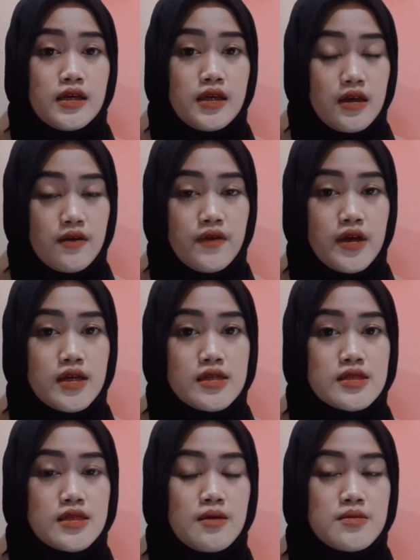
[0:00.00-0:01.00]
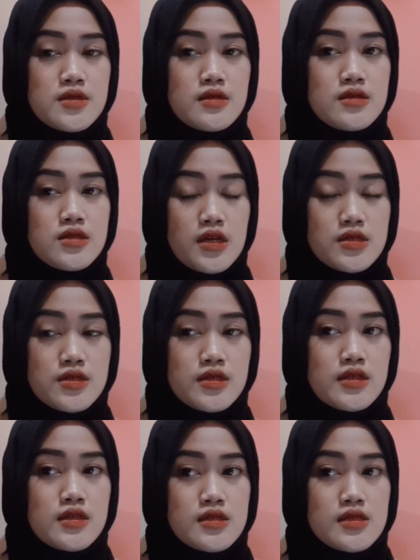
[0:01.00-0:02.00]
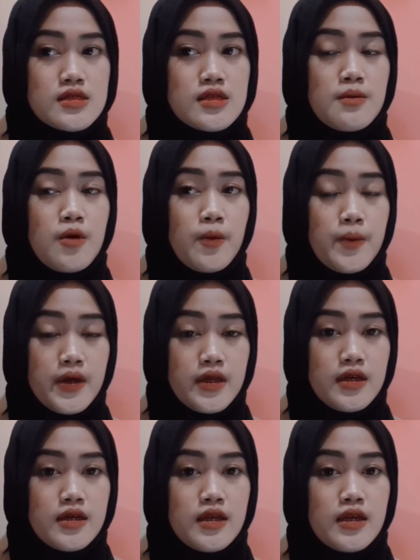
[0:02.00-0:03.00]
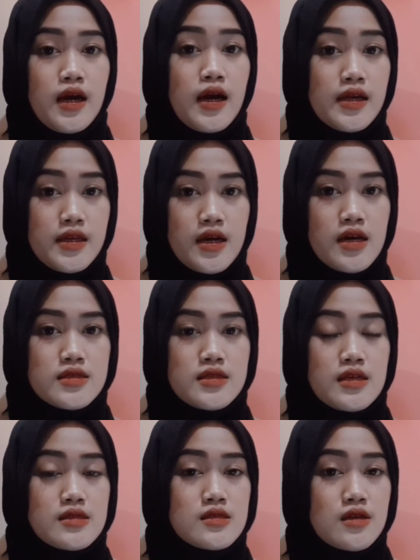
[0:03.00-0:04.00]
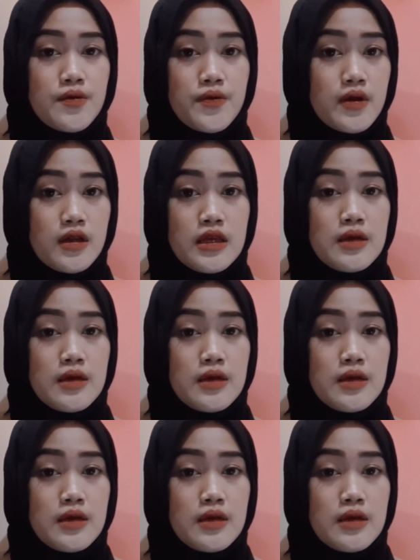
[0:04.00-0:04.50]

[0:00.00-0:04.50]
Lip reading: giving some suggestions, some opinion and ideas, it's really